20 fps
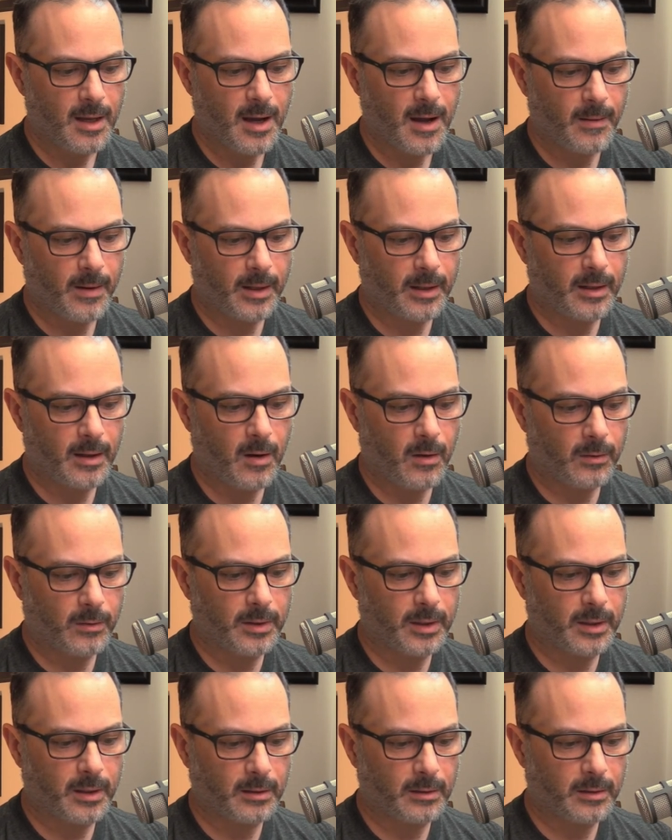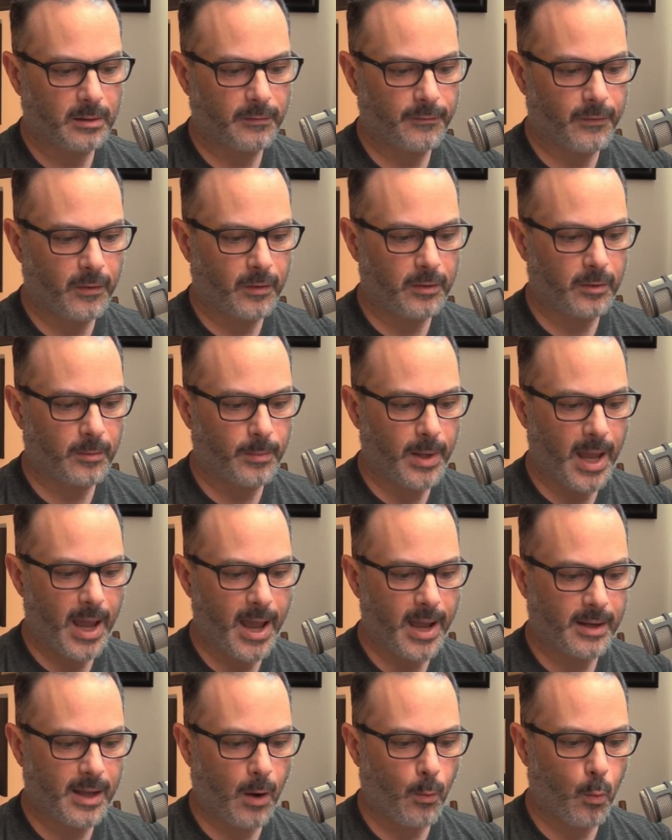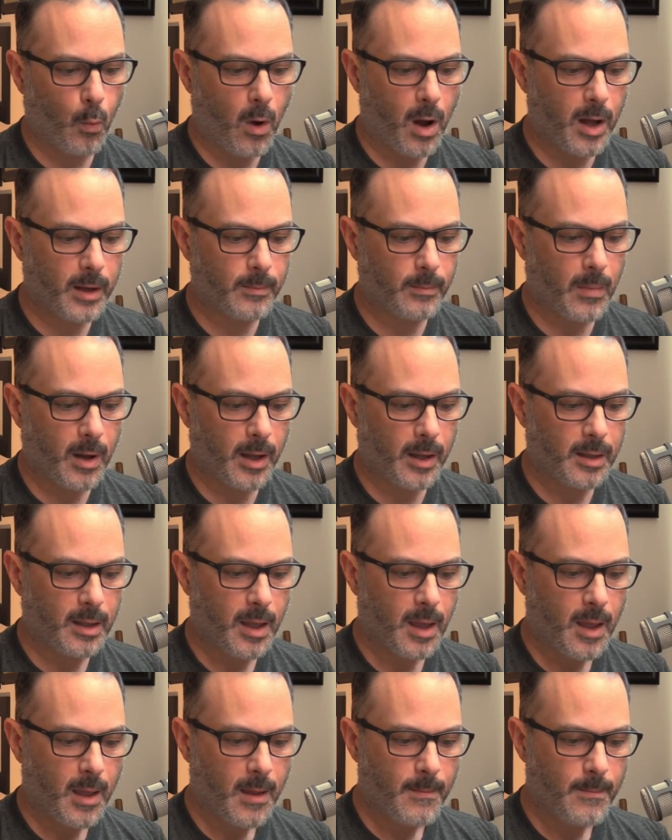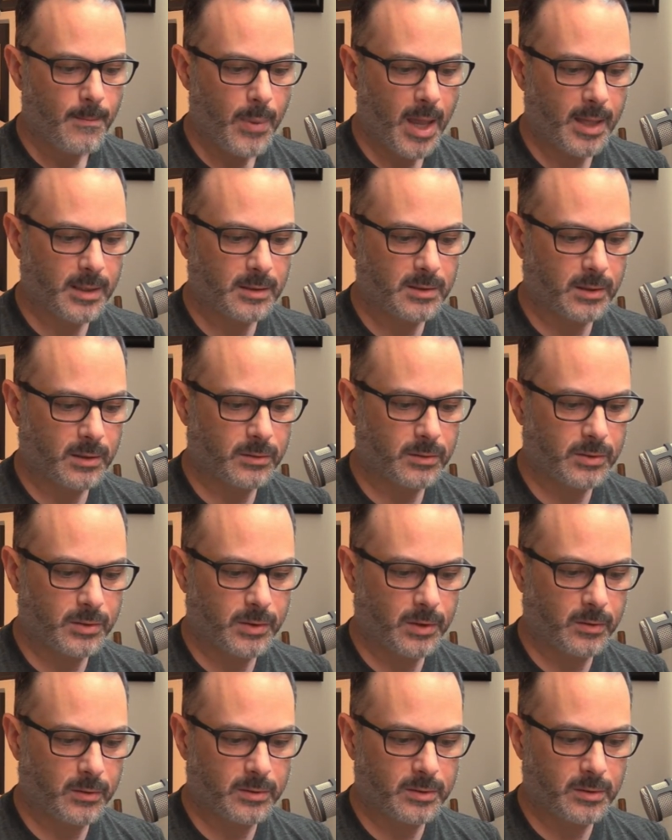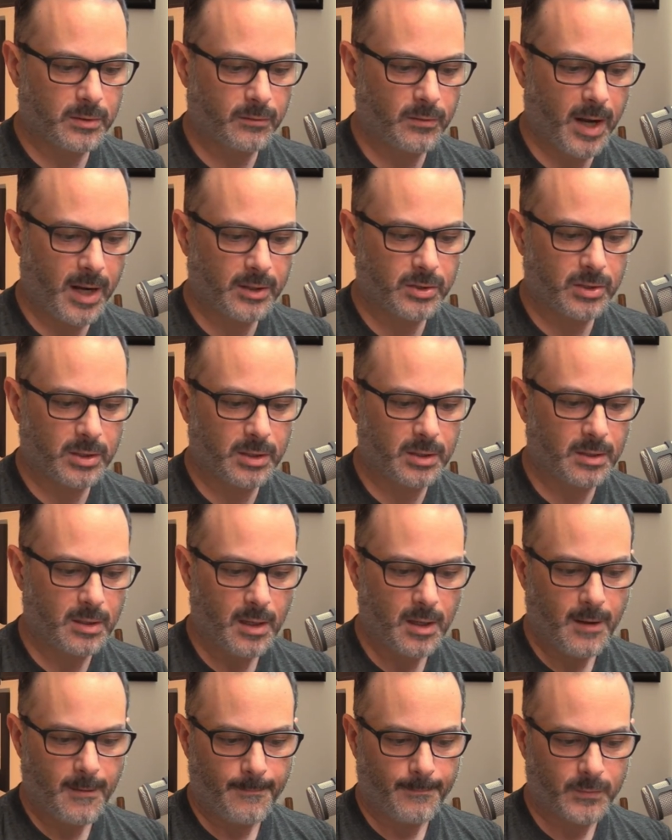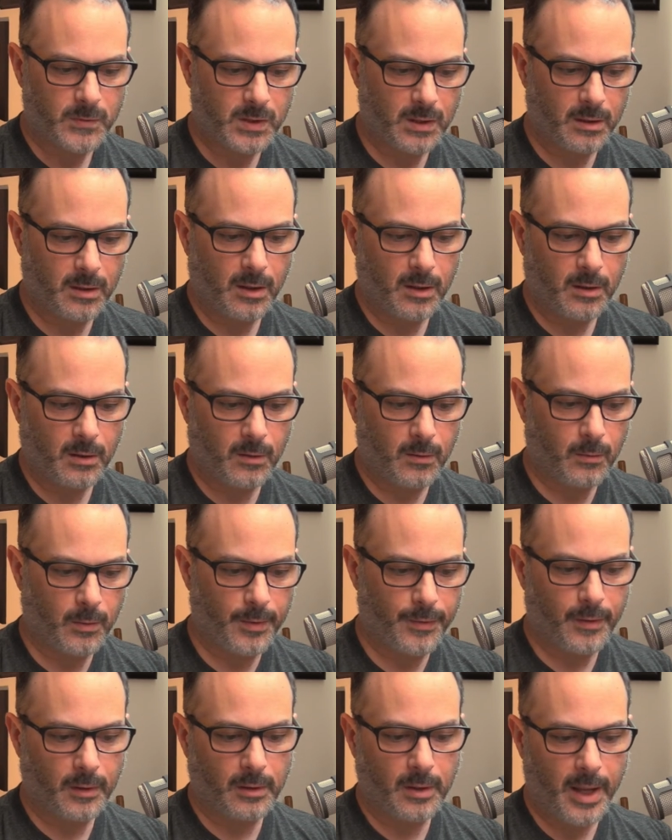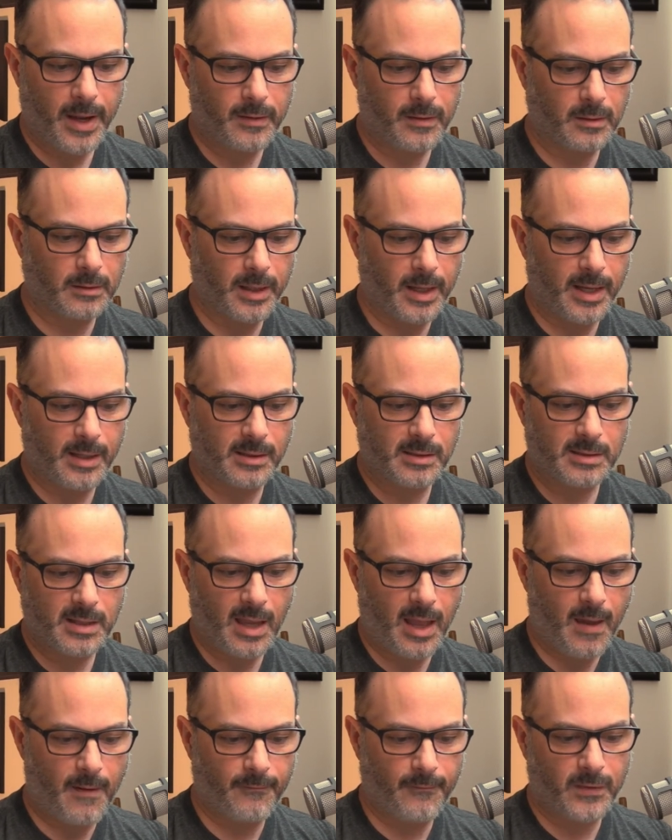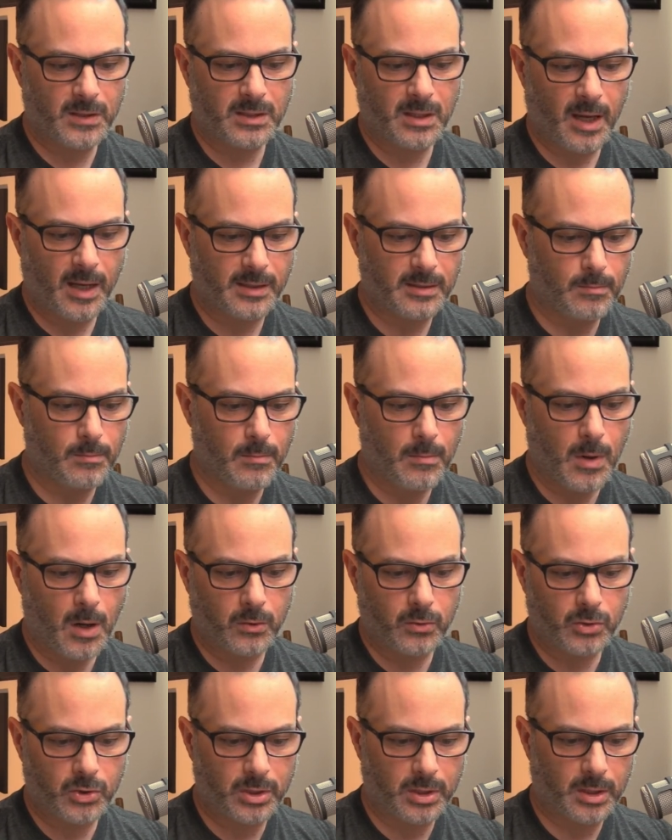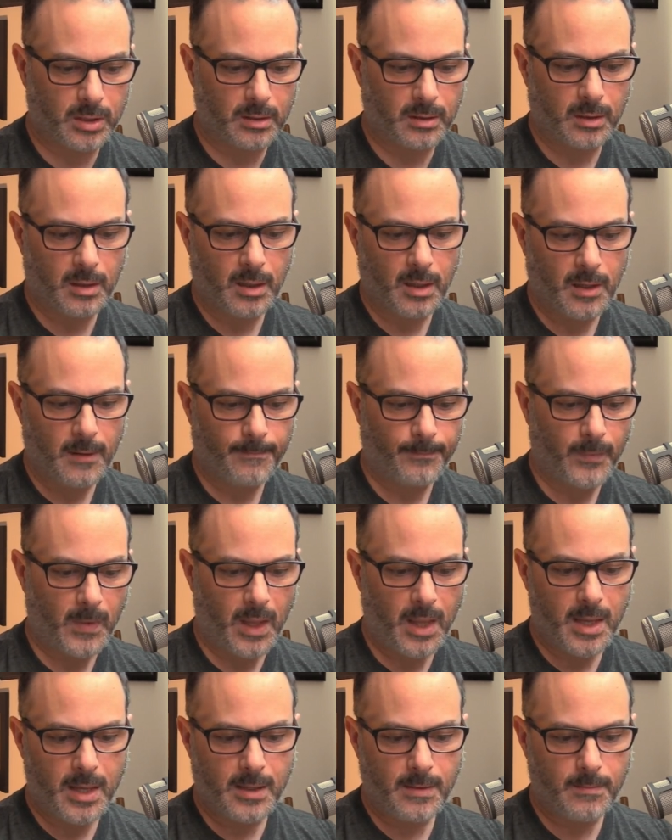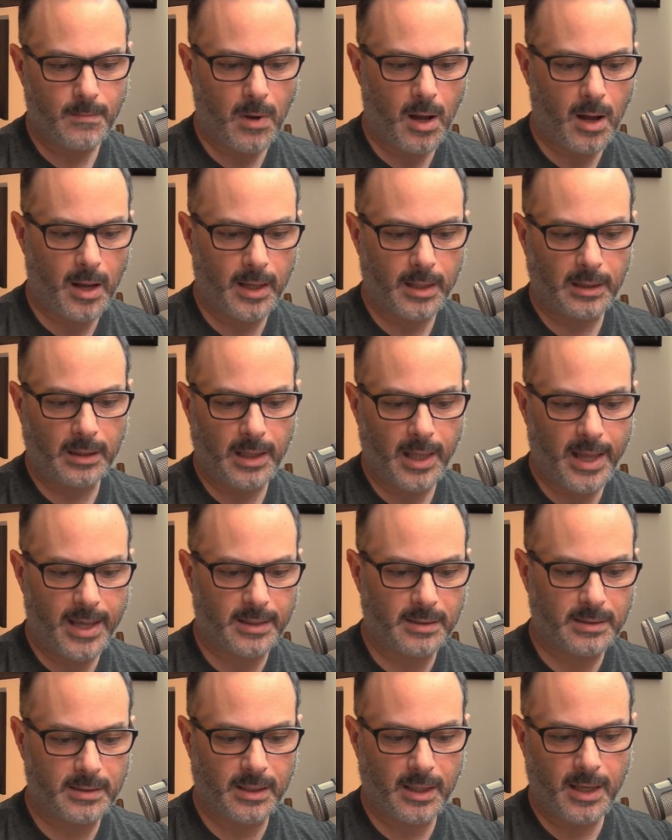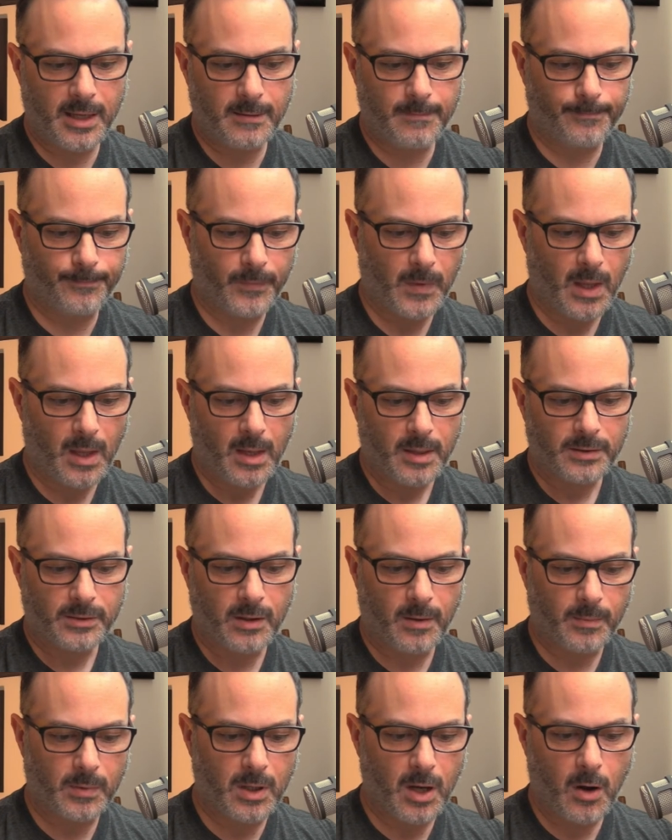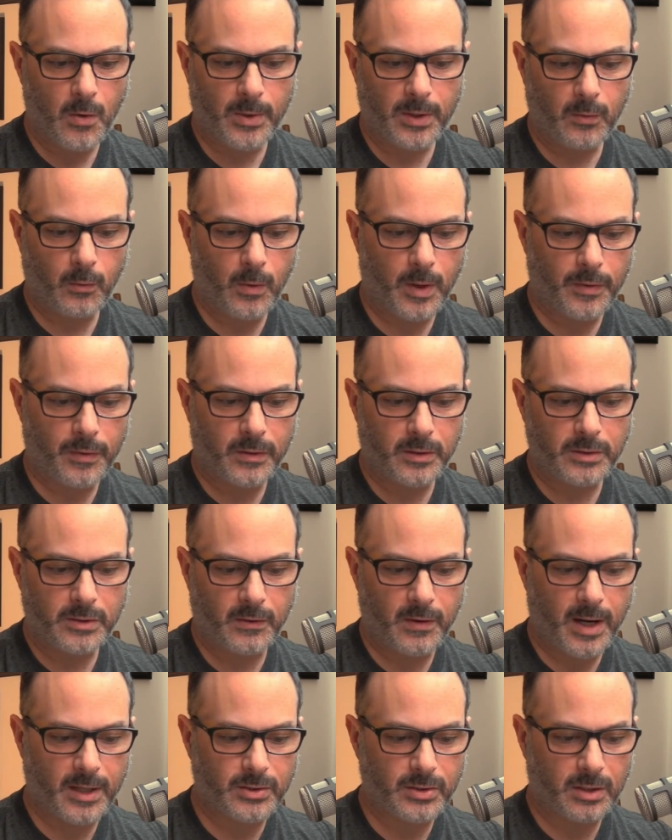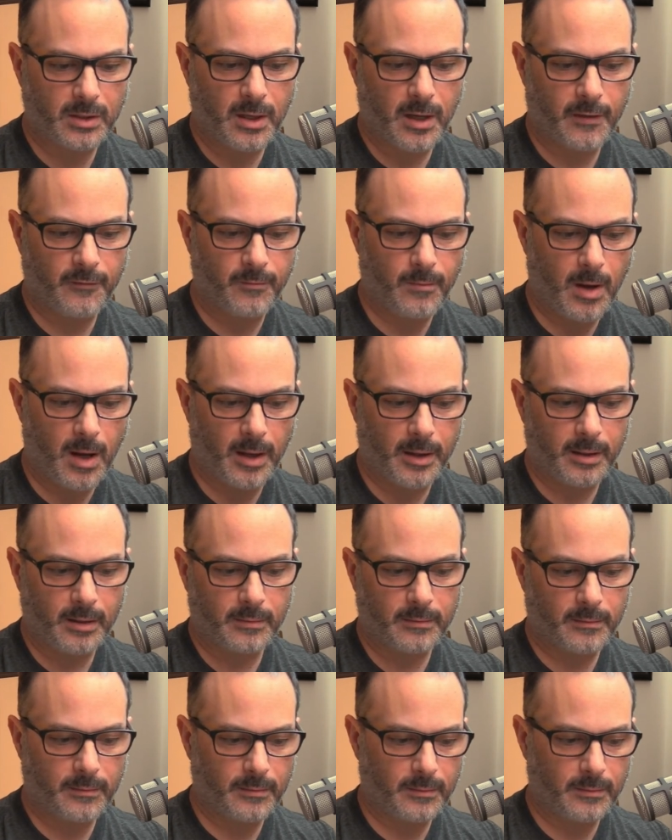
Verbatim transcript: I'm going to hold it a little further back. I want my pencil stroke direction to go with the lay of the land to emphasize motion in my landscape. So I'm going with the direction of my